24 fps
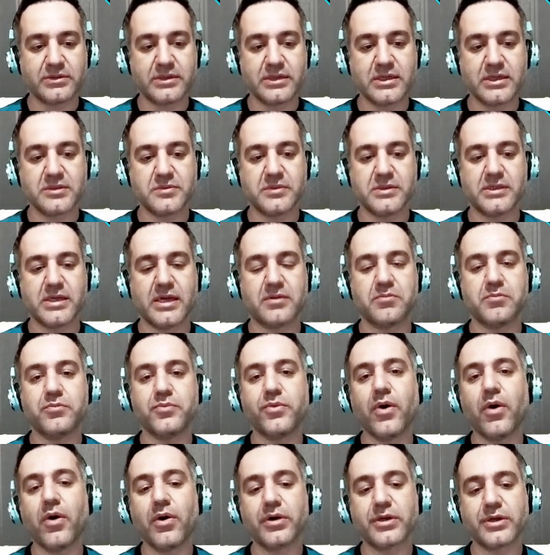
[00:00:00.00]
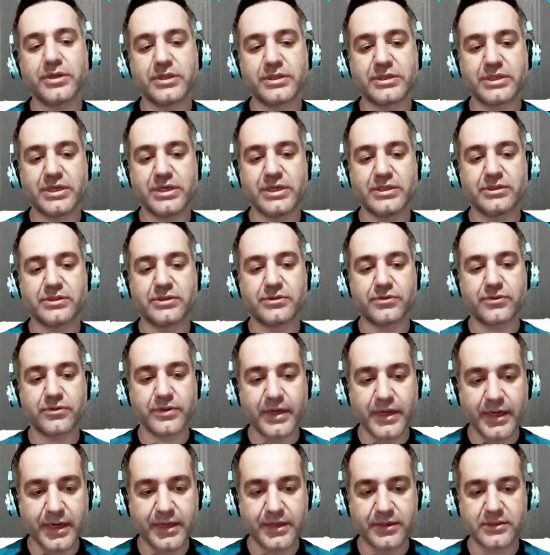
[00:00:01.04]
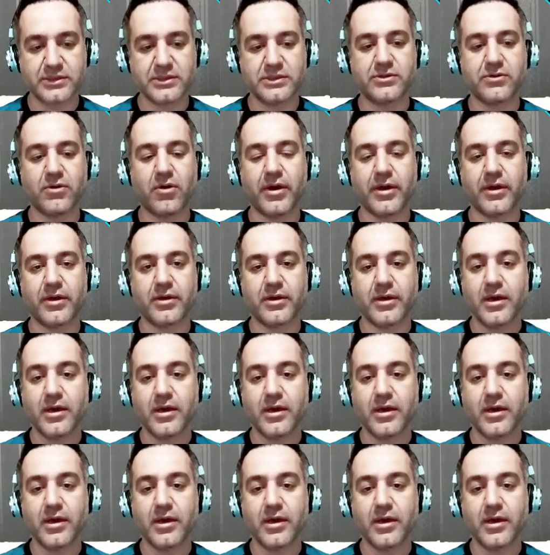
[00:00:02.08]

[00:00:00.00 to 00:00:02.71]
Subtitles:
tells me that market is really strong.